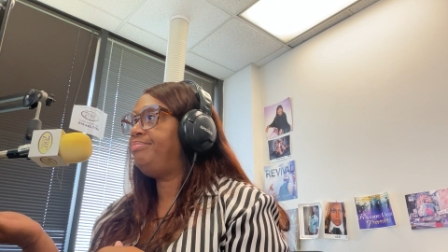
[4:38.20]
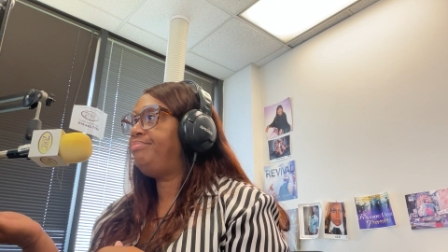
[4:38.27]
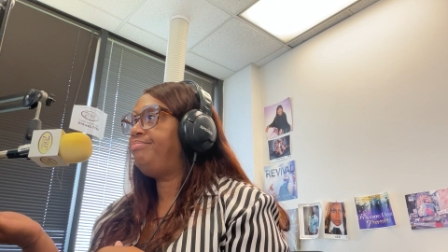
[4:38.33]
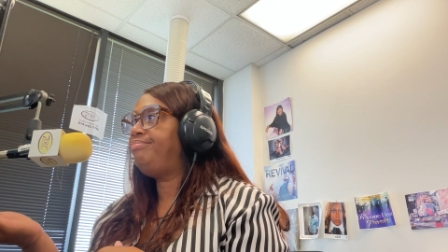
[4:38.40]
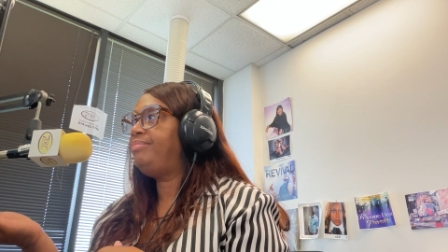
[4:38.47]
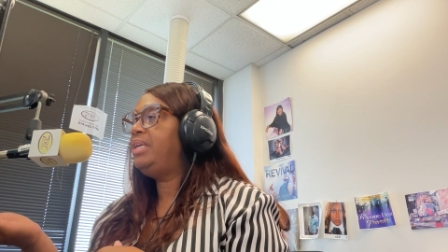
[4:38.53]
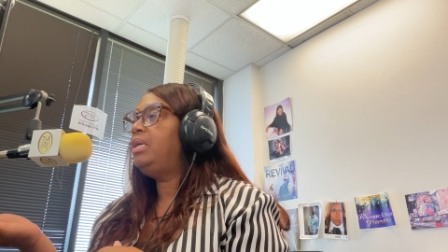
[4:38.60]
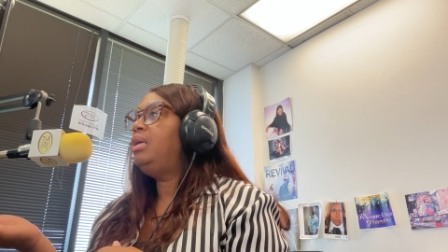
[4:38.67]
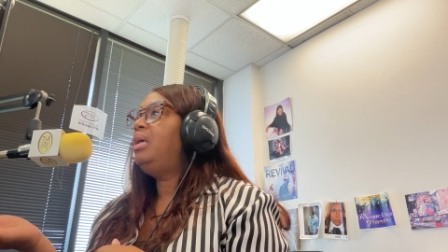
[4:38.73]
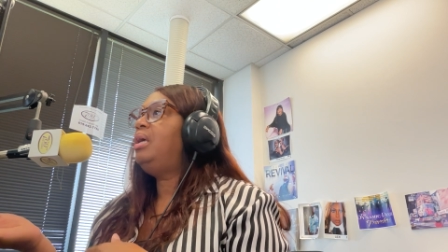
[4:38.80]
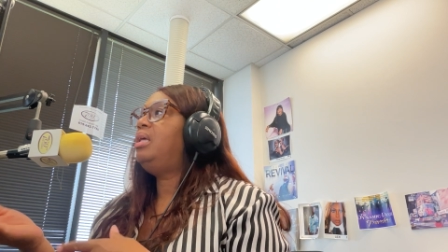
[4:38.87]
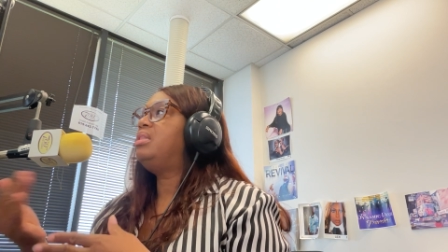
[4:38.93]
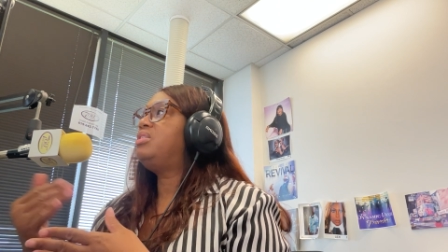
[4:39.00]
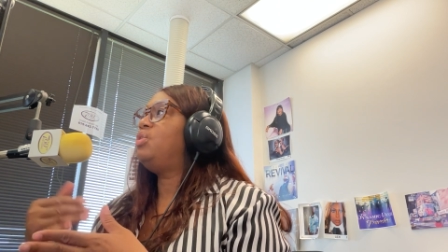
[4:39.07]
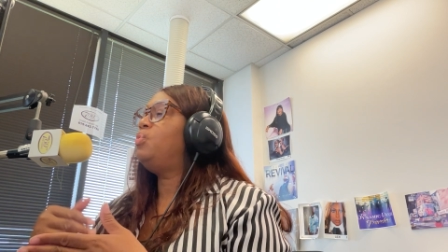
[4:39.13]
Okay.
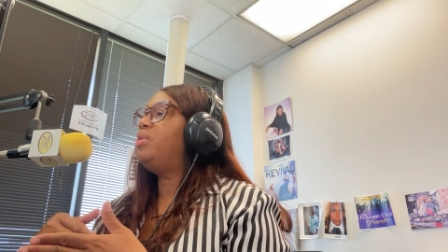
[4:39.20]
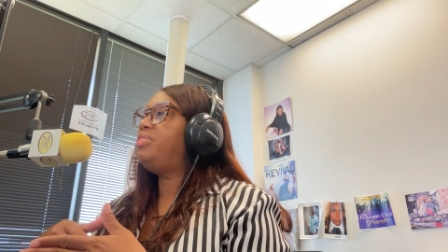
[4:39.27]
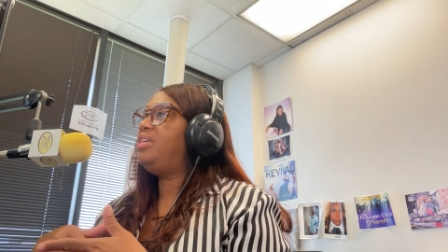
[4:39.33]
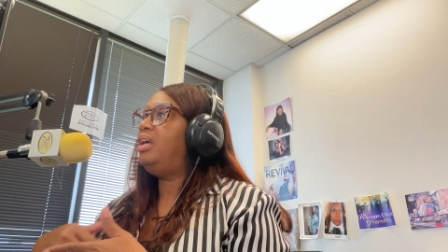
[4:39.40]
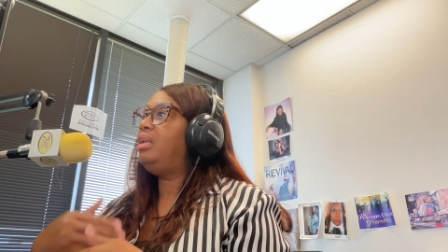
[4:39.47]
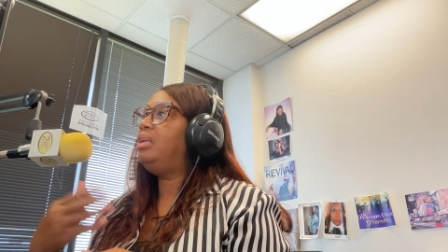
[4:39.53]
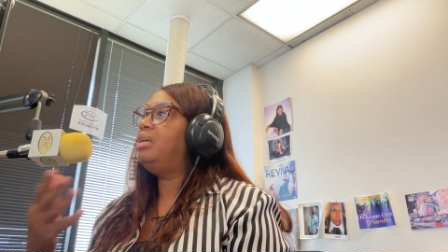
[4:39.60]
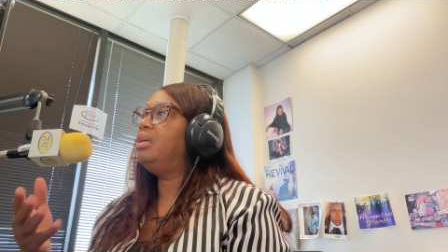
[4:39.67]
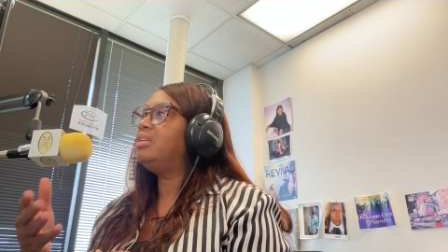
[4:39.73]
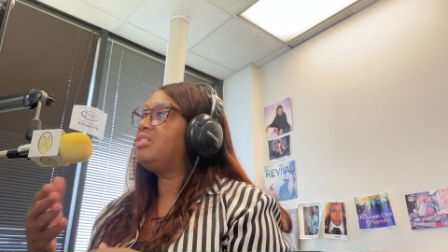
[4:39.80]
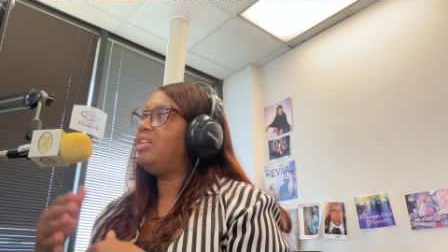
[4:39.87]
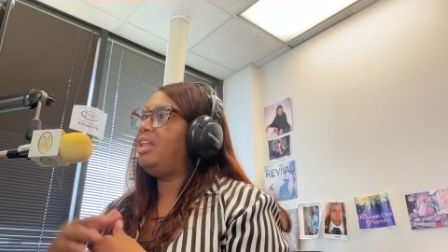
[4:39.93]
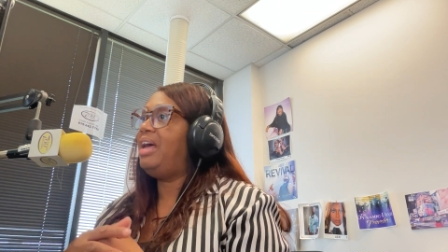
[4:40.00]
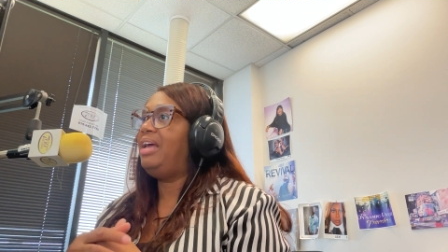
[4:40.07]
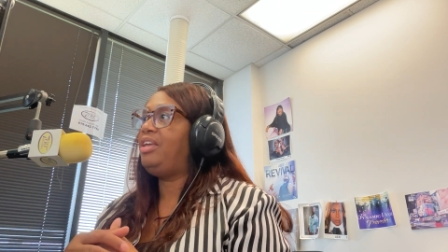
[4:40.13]
And so what that
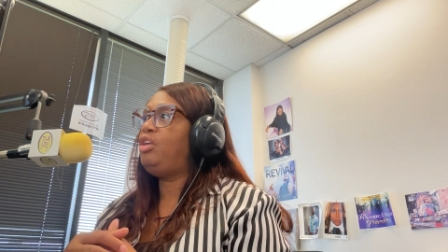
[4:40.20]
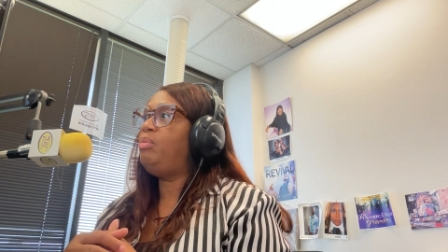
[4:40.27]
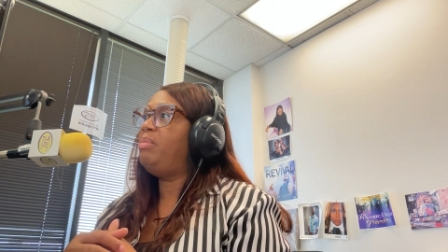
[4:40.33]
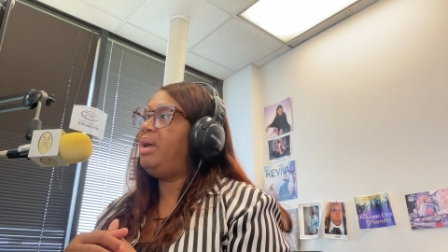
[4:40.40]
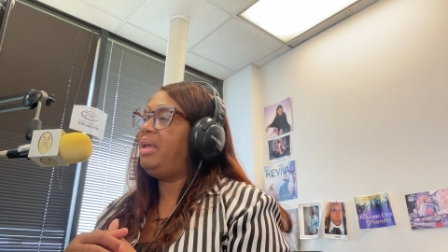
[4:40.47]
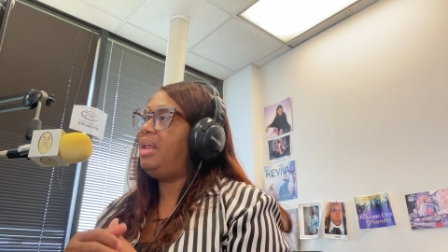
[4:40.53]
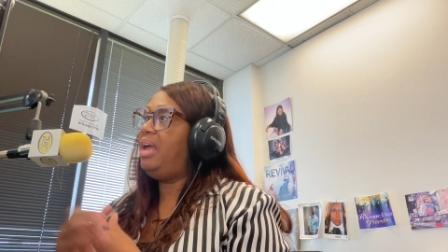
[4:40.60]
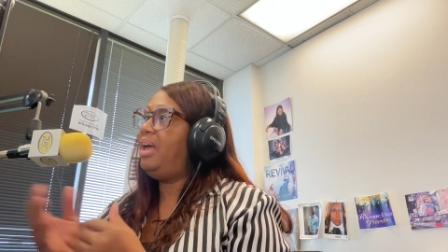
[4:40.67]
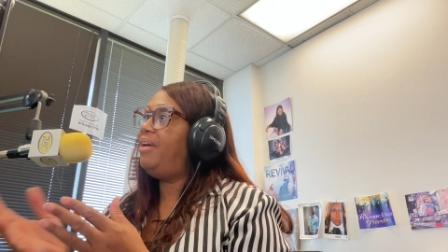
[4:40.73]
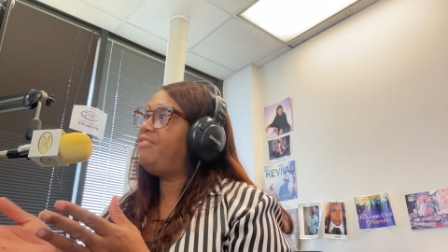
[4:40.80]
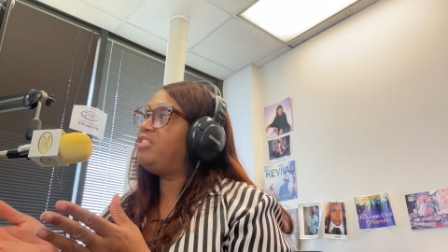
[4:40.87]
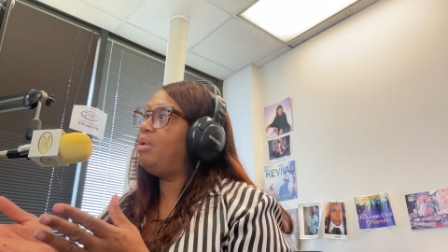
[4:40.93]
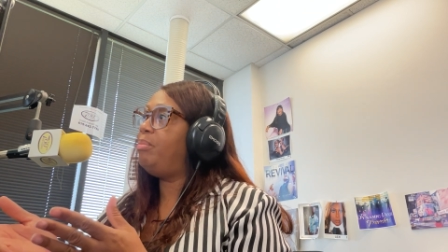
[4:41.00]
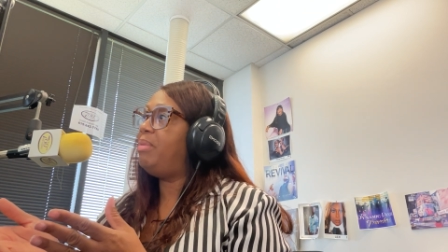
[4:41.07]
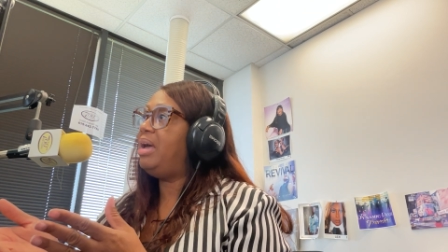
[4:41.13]
looks like, you might have
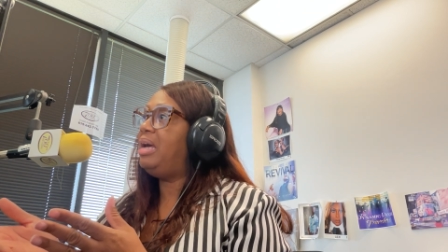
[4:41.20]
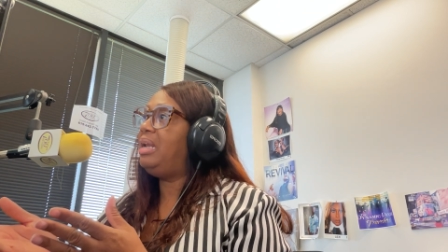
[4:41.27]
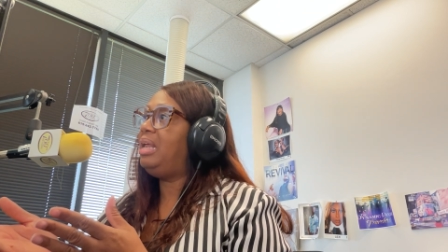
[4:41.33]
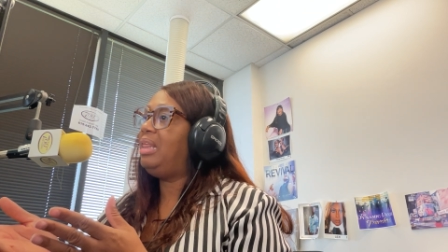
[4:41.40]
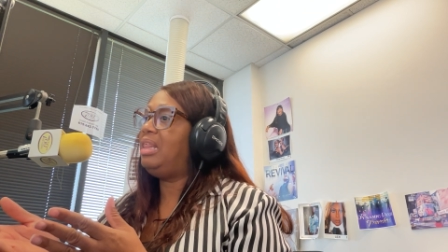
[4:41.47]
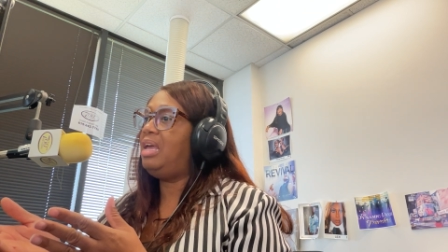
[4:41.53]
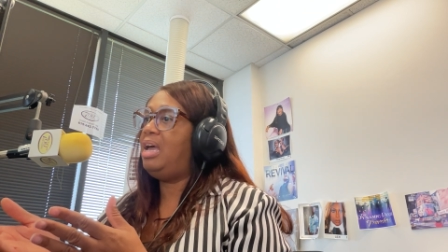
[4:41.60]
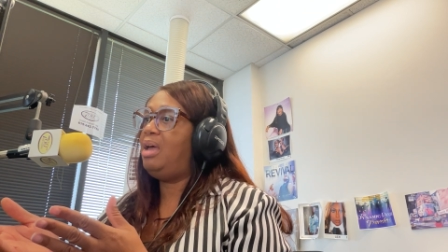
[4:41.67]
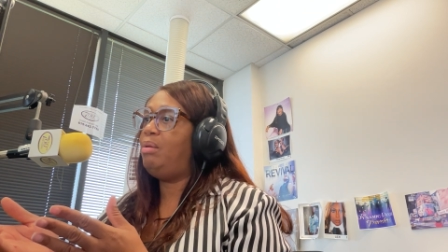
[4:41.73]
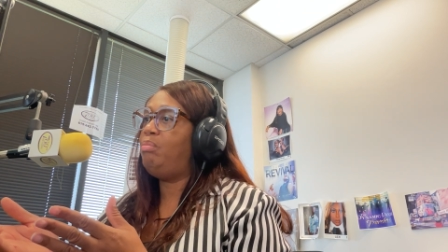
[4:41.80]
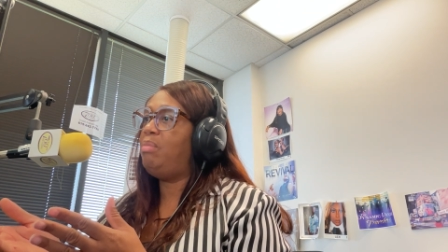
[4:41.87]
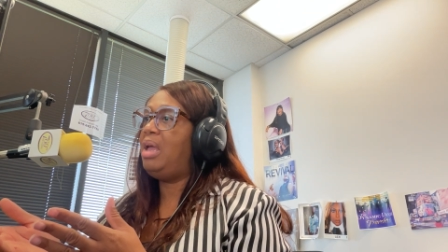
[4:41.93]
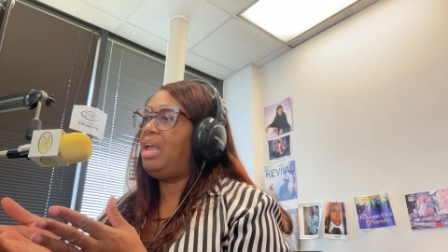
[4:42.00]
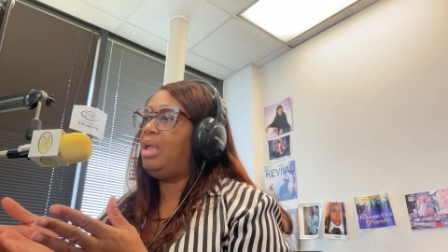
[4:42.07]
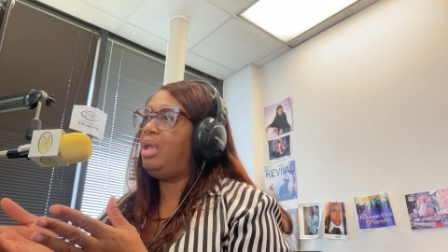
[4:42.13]
somebody that
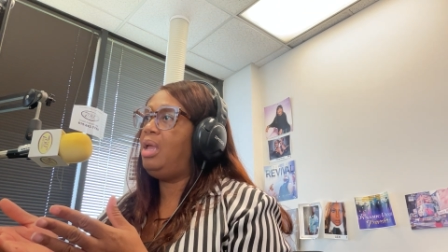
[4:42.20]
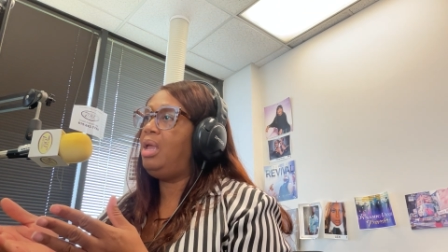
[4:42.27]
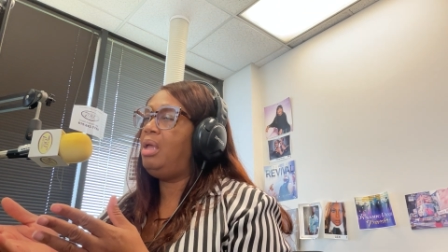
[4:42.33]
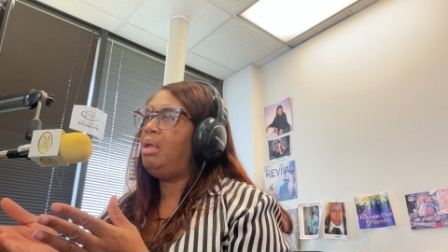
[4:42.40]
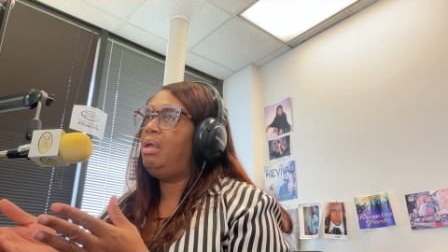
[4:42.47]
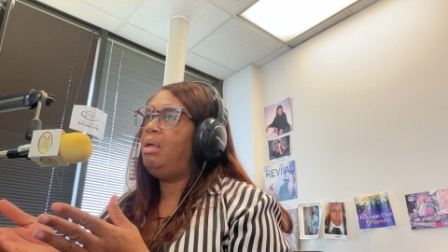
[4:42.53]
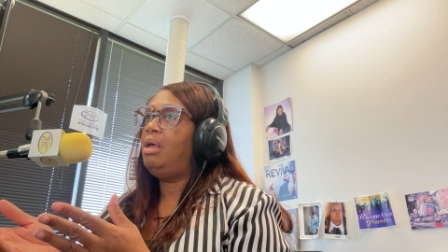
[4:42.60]
may